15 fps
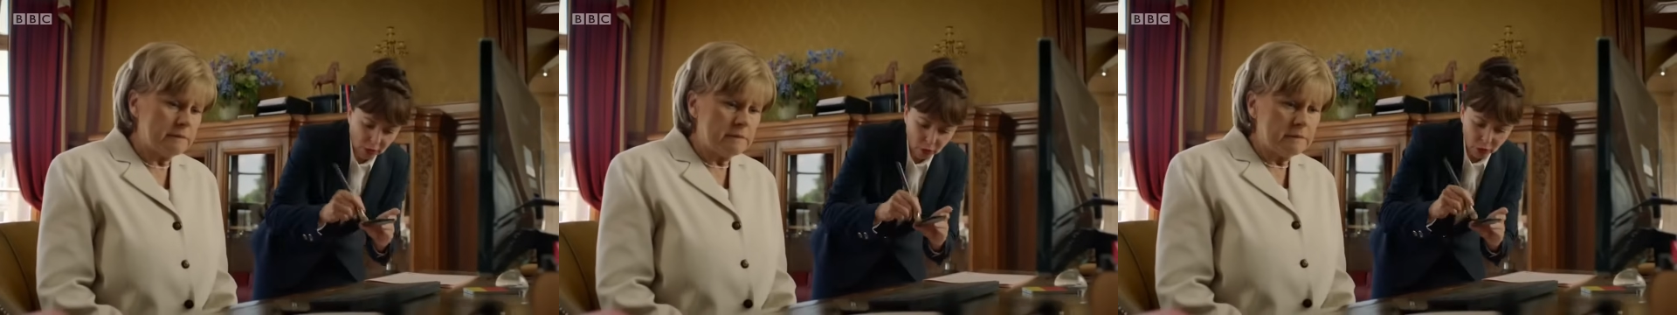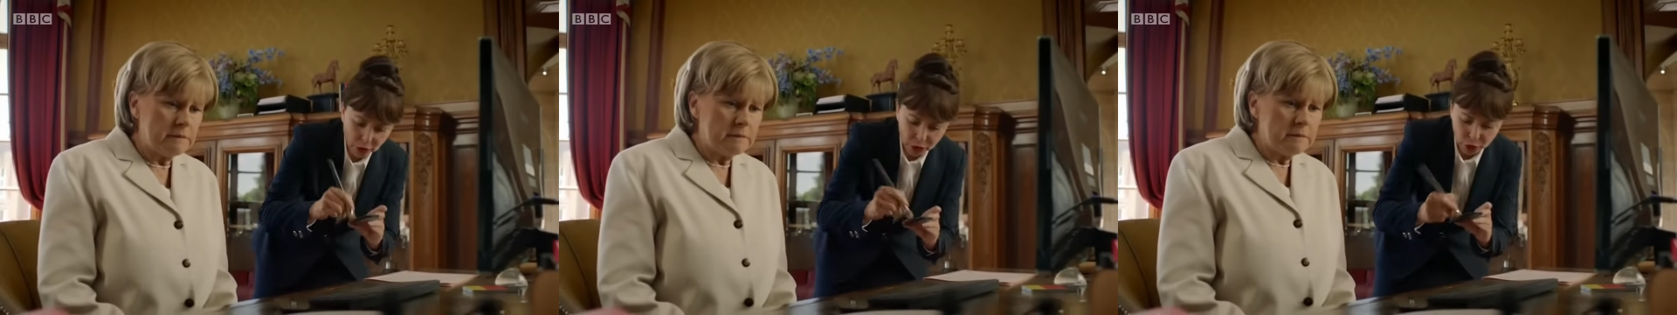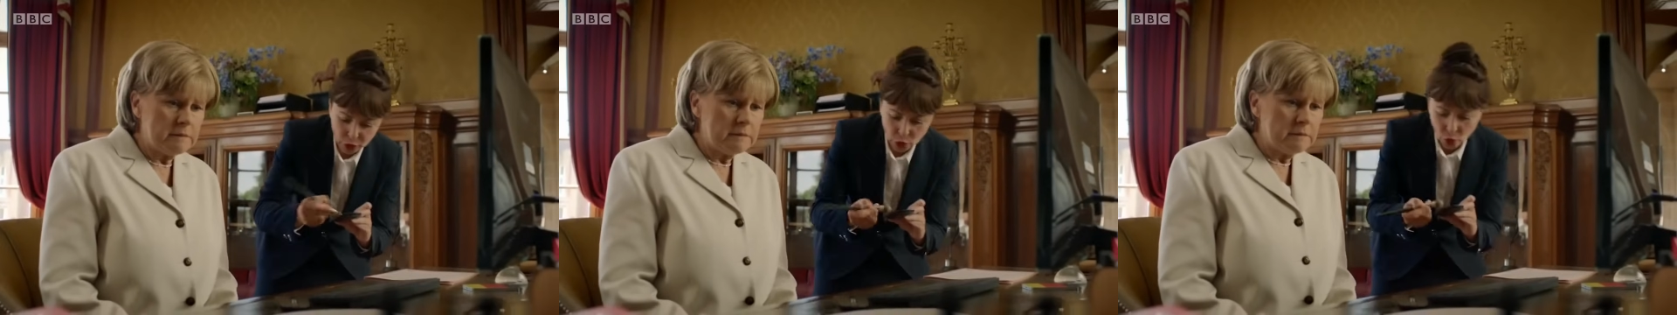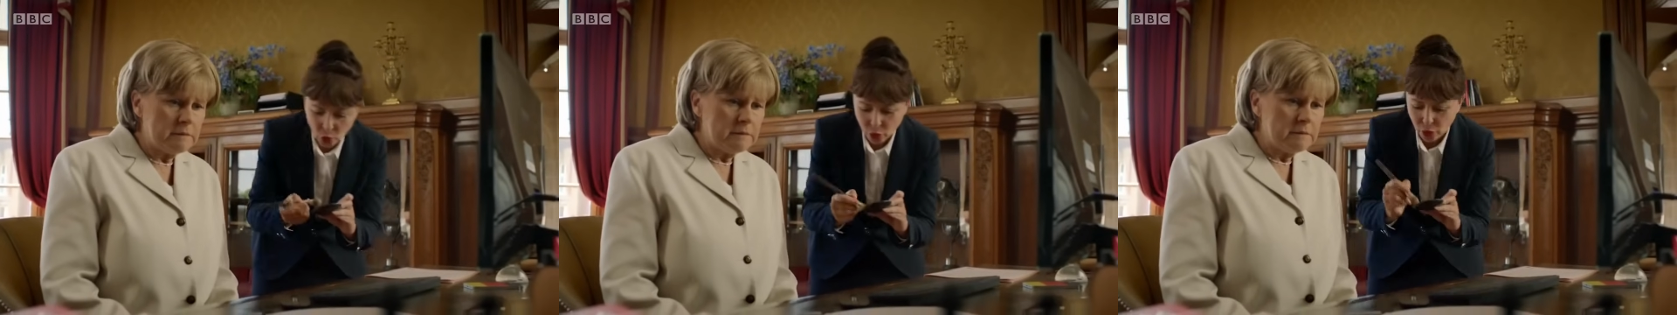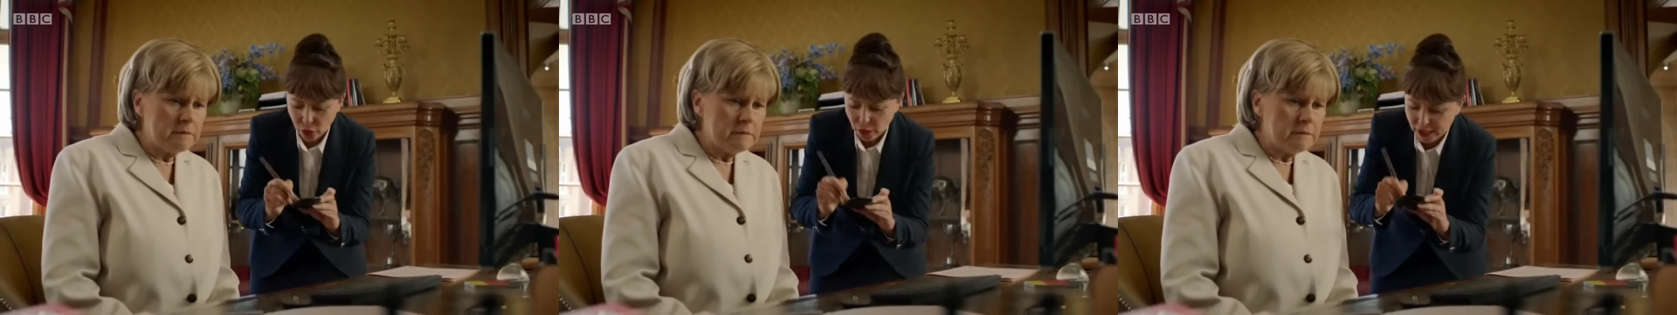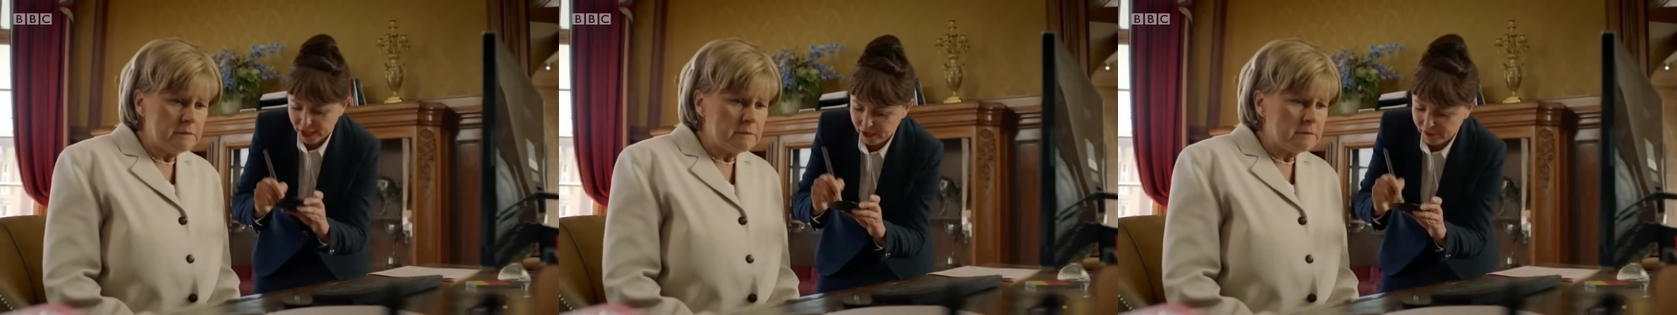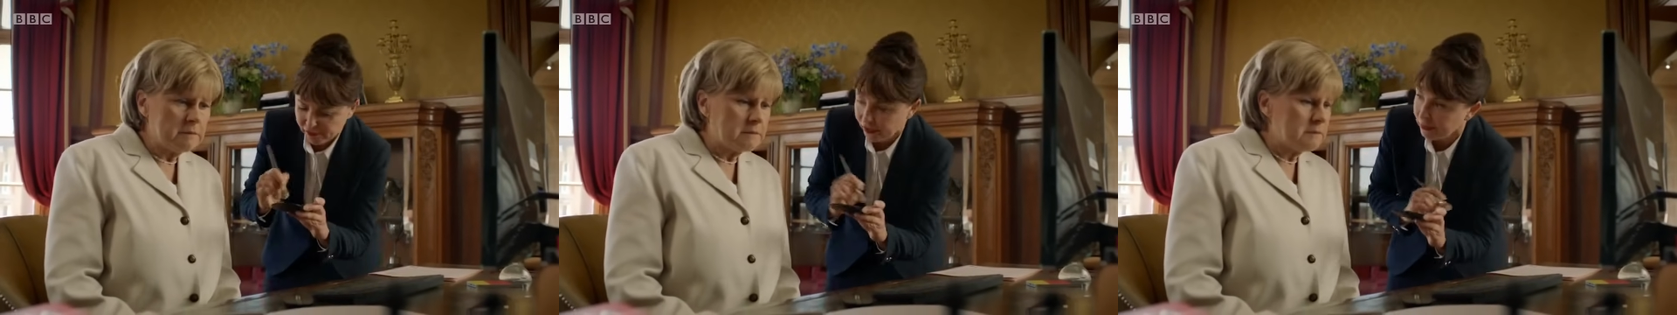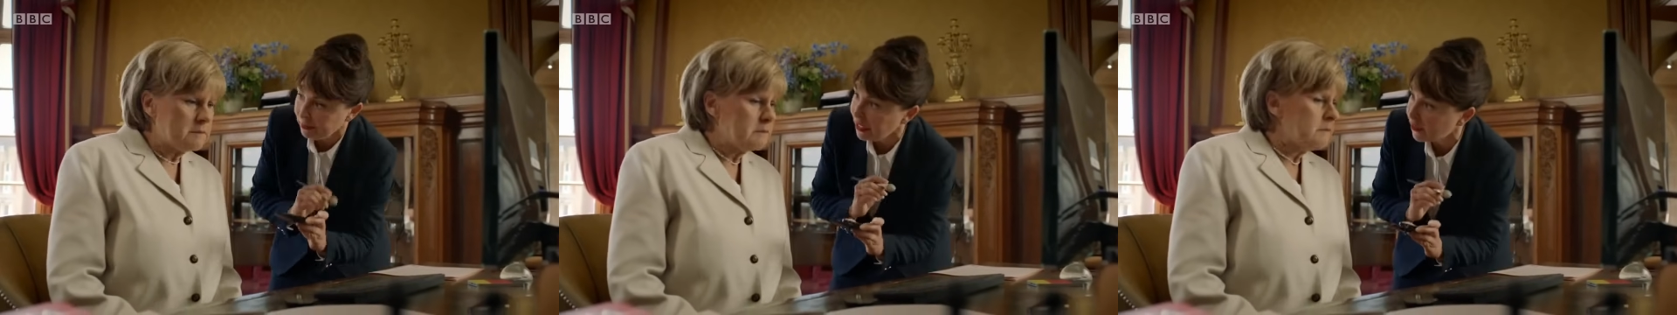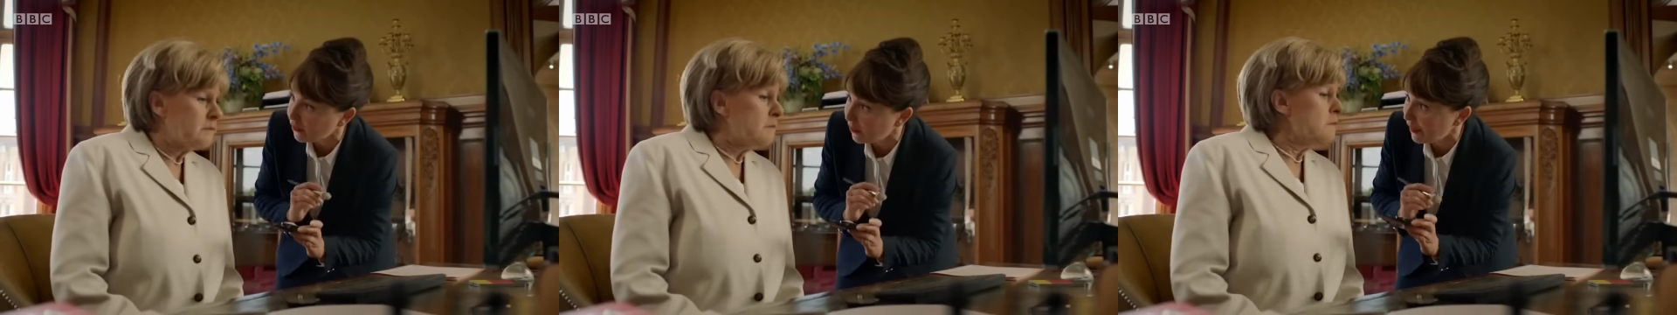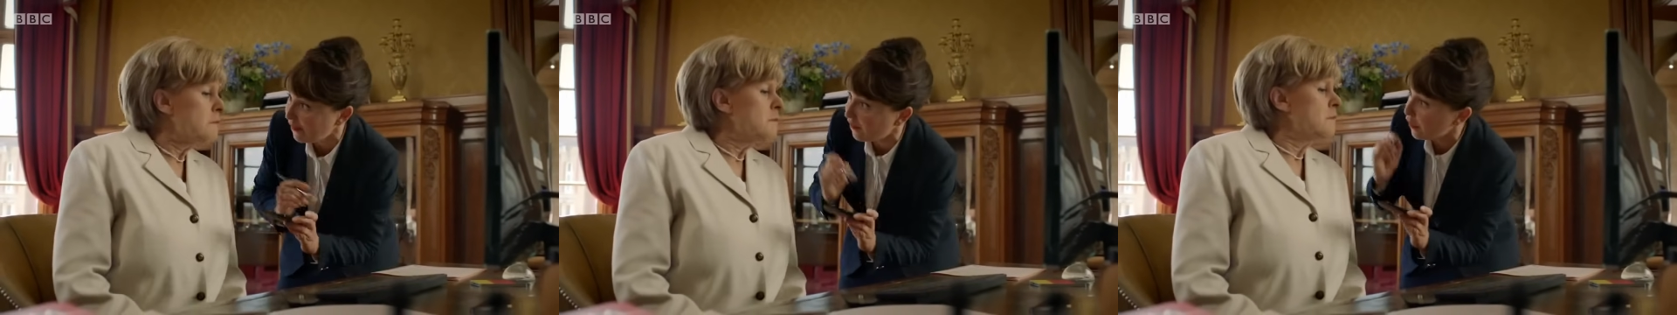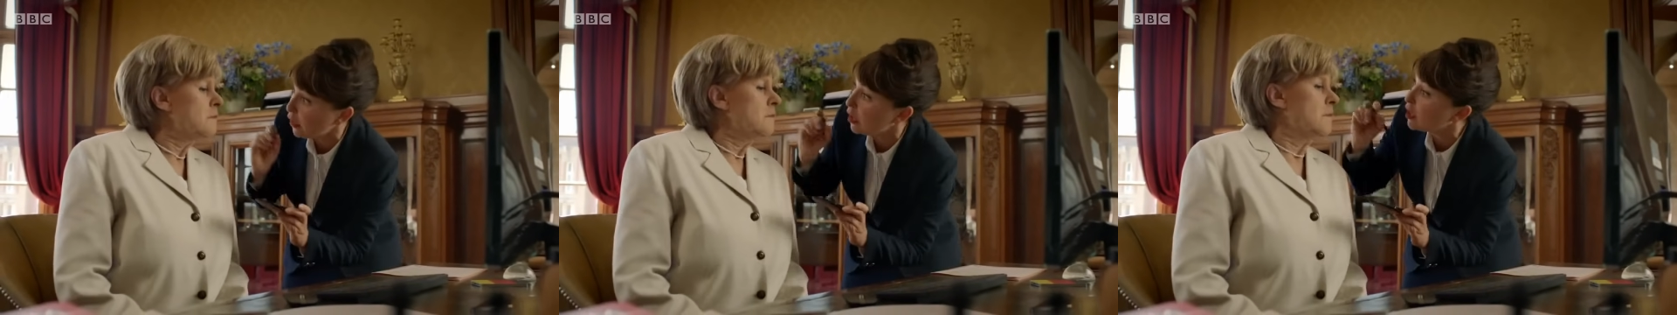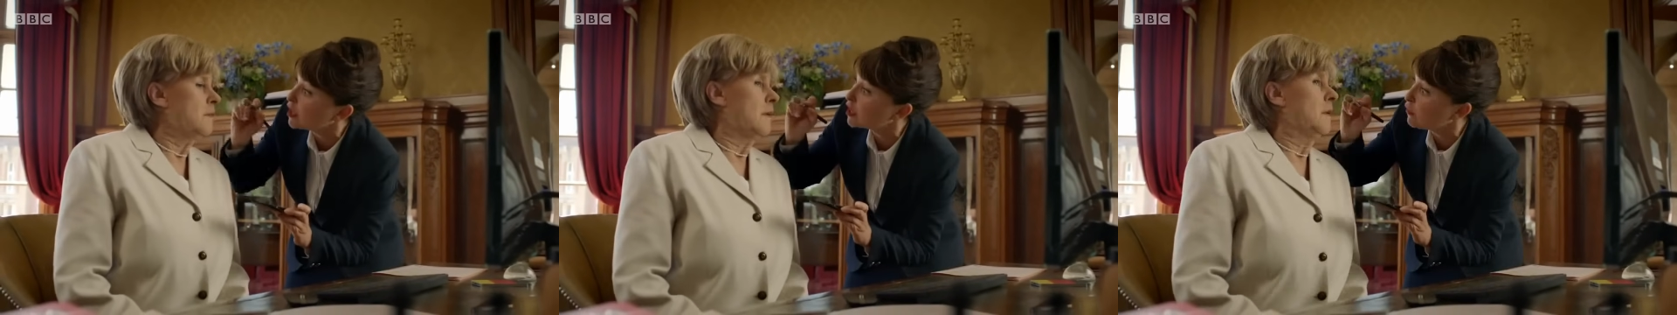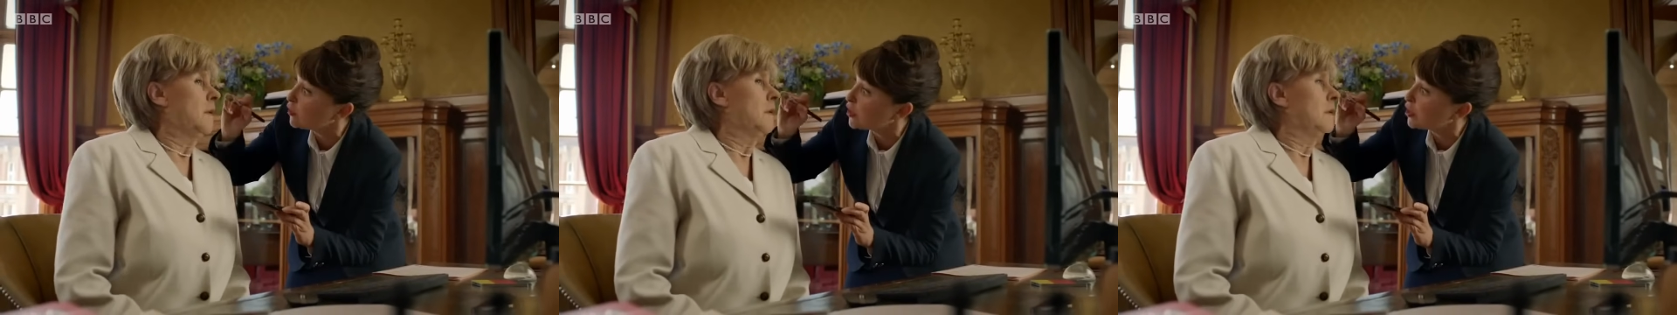Speaker 1: Or you know who he will meet with first for the